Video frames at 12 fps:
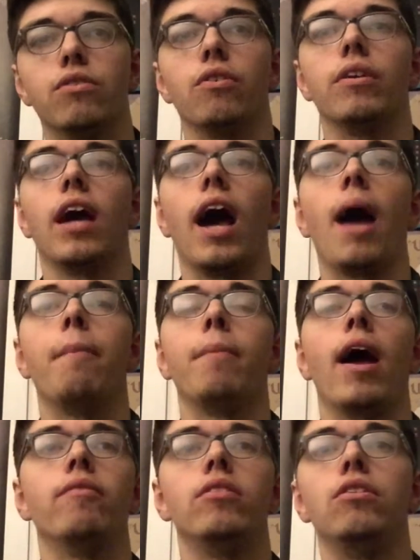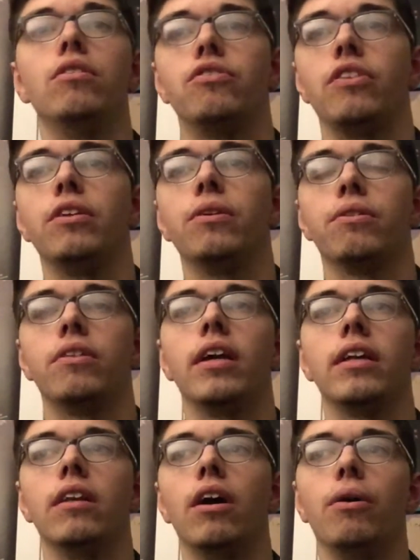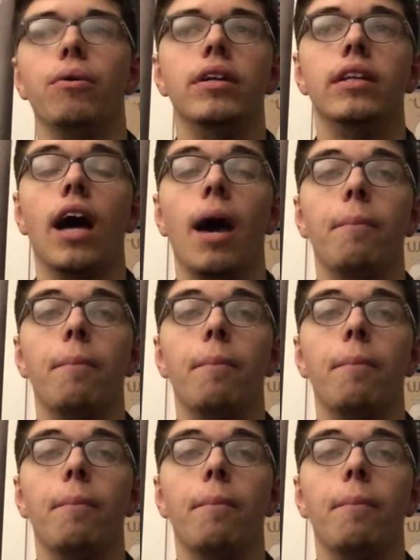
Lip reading: I'm having to do the senior thing, though. And